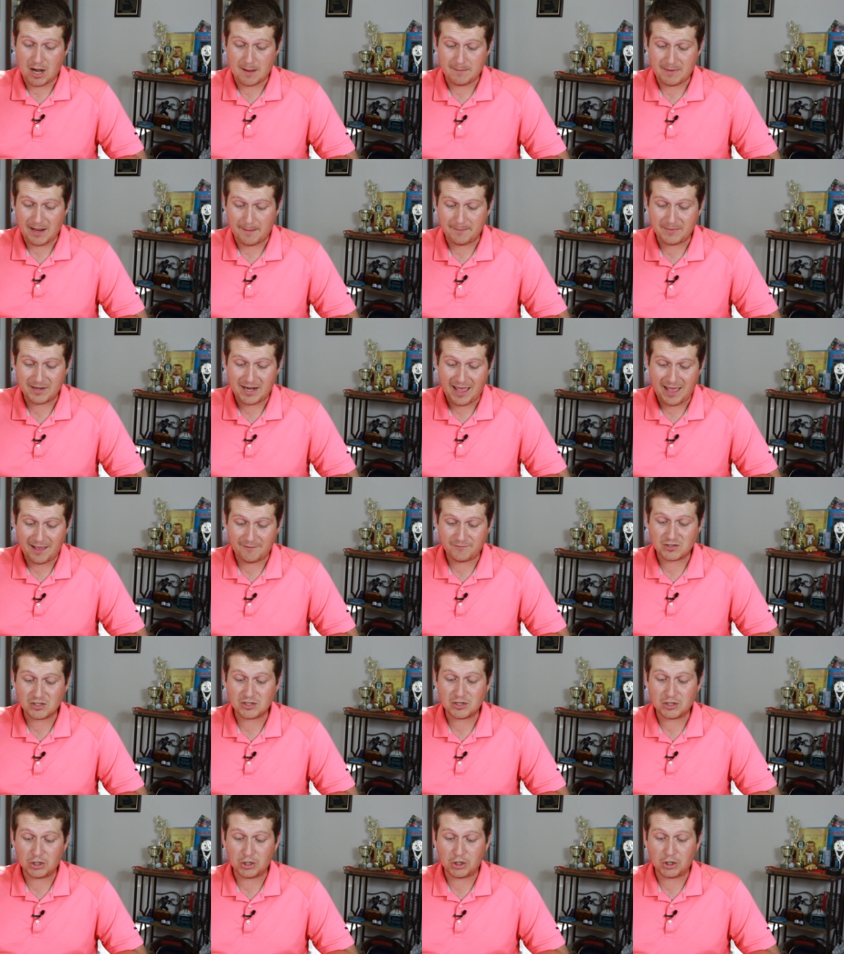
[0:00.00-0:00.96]
I mean, I'm going to have
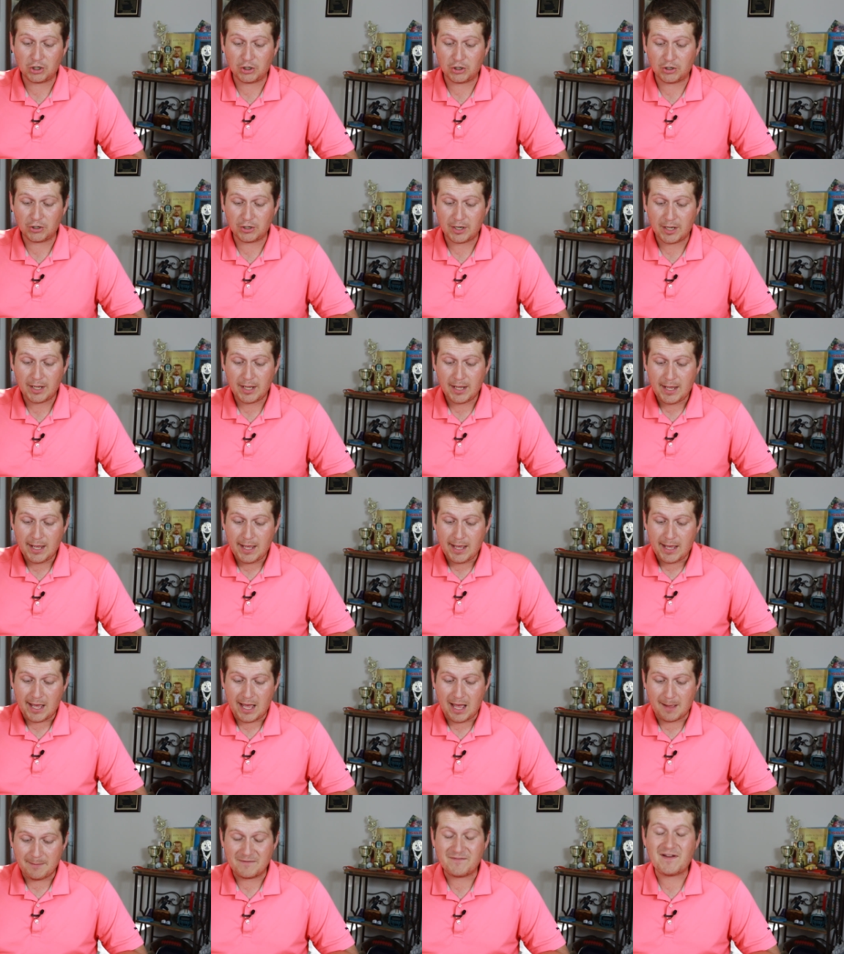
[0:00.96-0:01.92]
to learn.
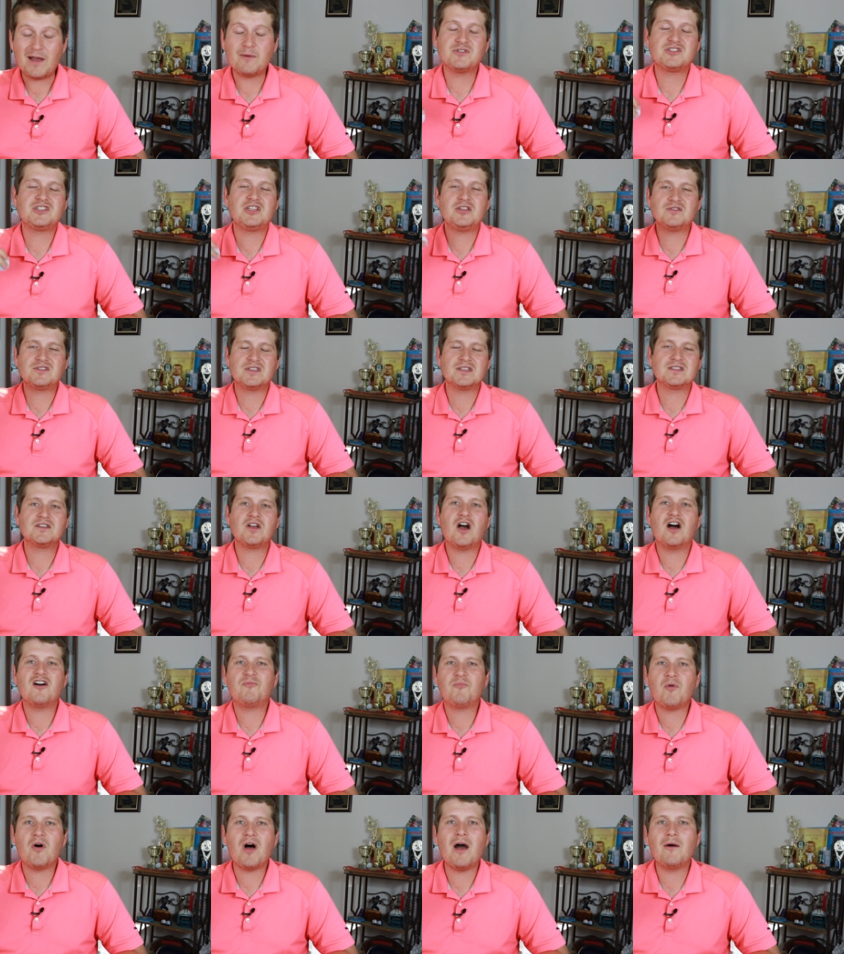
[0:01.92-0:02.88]
Um, if I was to use this
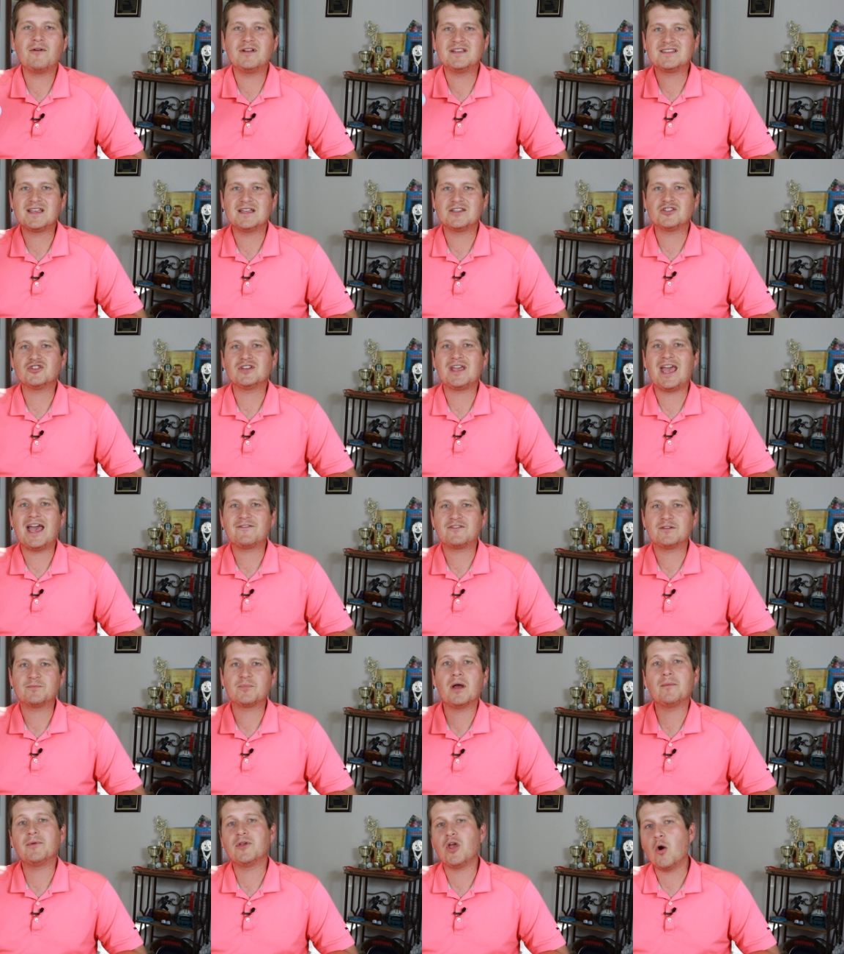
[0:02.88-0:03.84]
golf ball, I would essentially have to
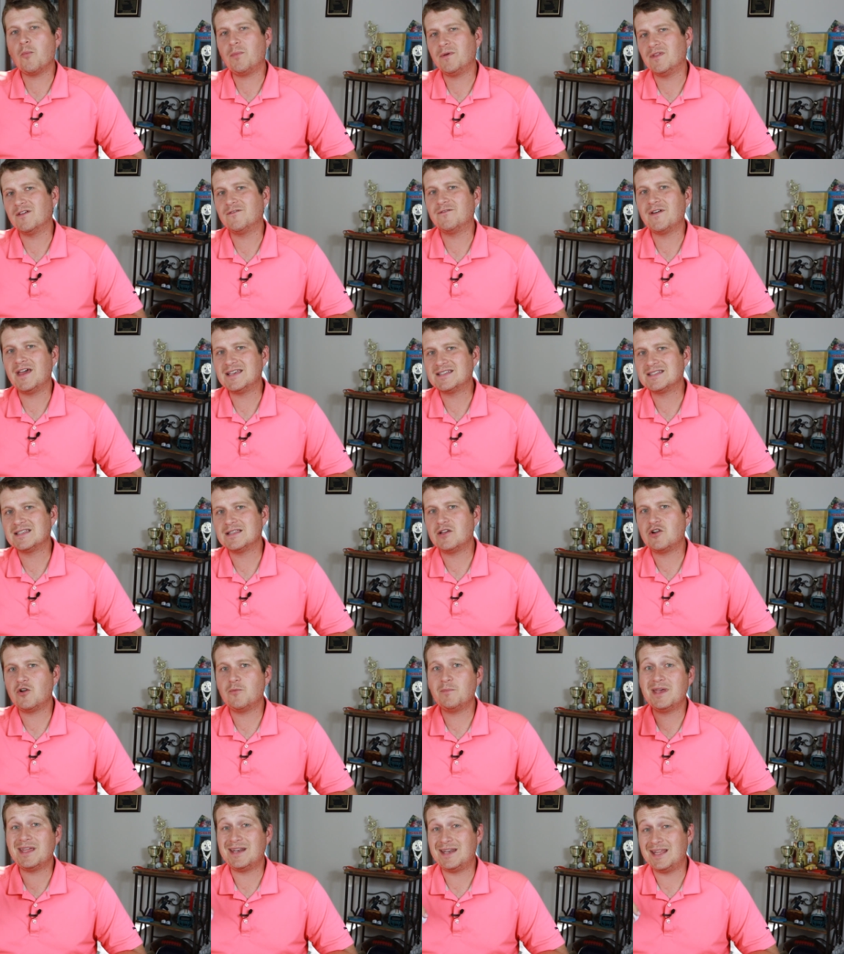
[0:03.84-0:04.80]
probably open the face a
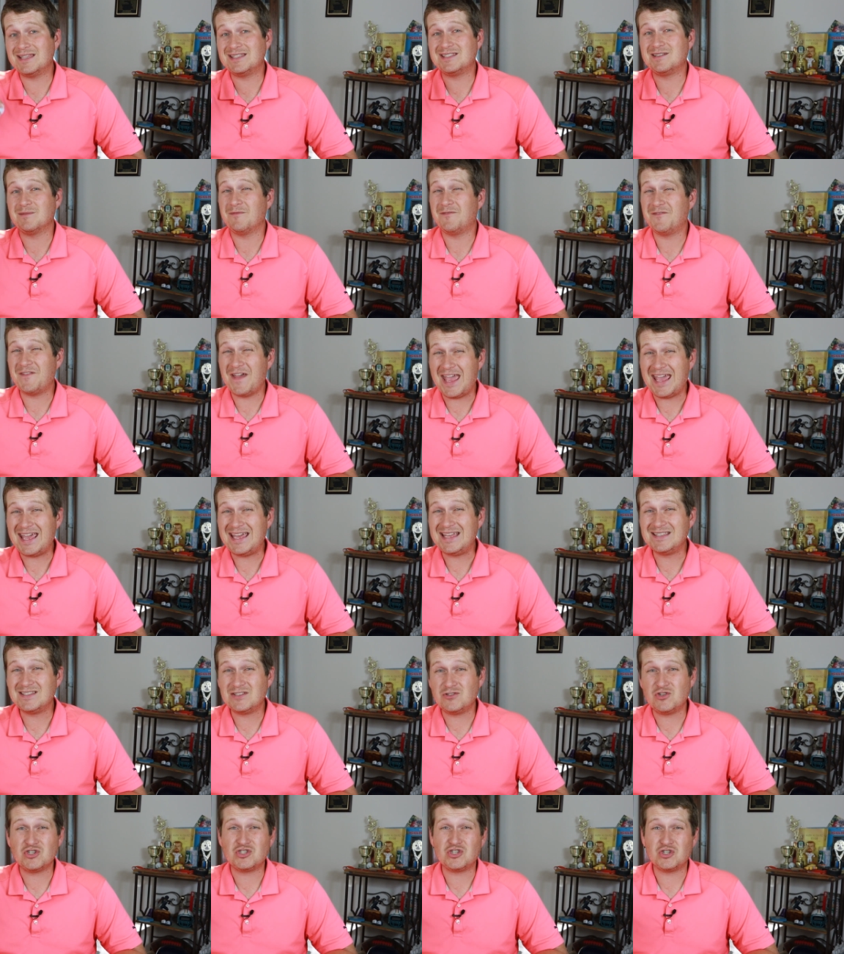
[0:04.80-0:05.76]
little bit and hit some
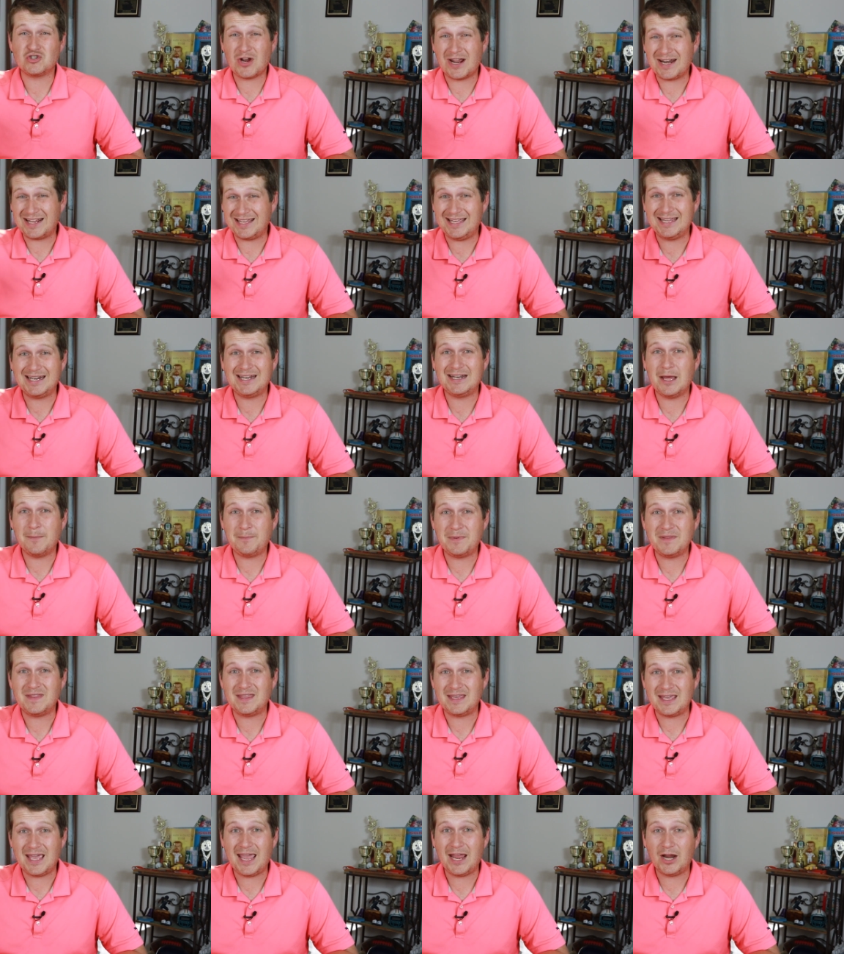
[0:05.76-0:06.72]
fades just to try to get it up
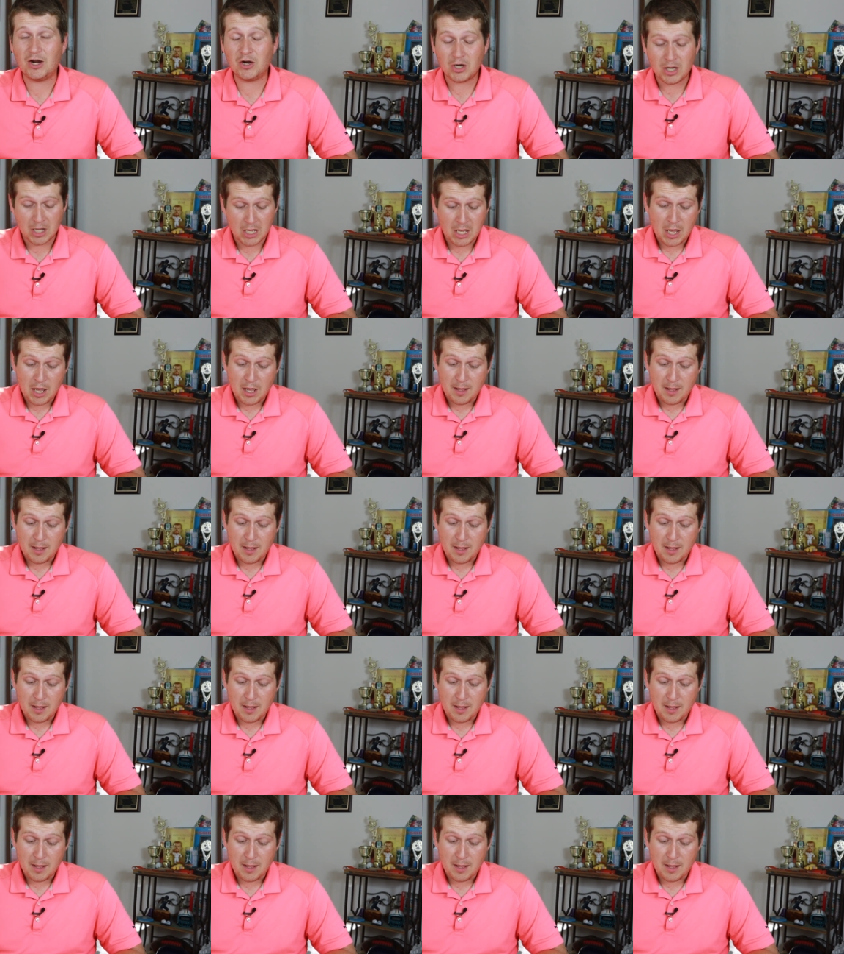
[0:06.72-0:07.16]
in the air.